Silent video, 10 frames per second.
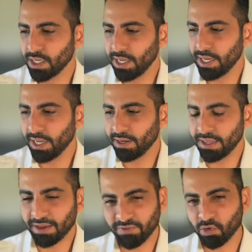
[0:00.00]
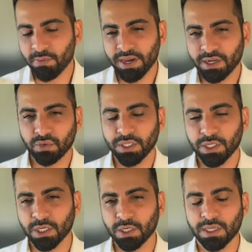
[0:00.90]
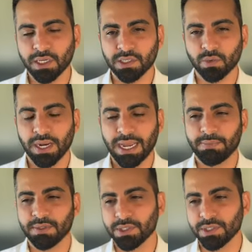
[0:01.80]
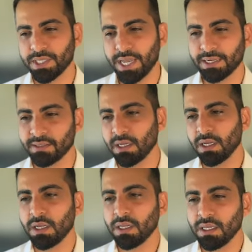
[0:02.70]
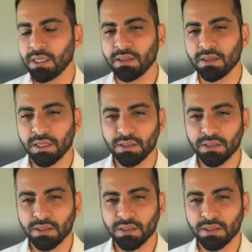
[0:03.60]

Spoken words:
And that format is really good because what happens is that in the